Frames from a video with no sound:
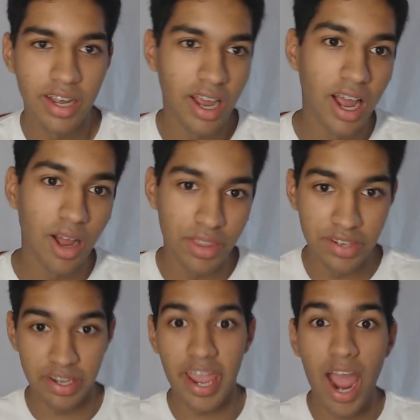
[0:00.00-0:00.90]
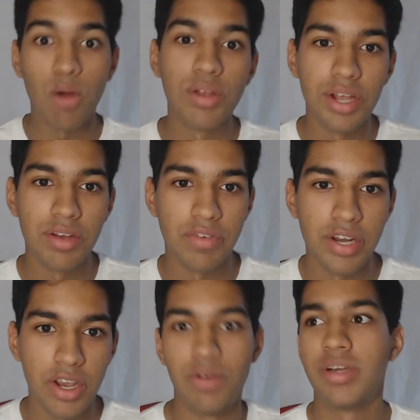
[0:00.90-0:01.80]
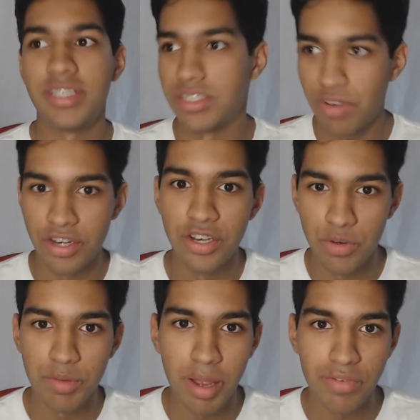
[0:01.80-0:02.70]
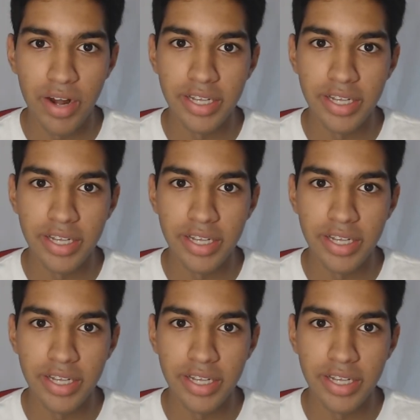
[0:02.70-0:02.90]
this hour-long video, because it's fun to do with my friends.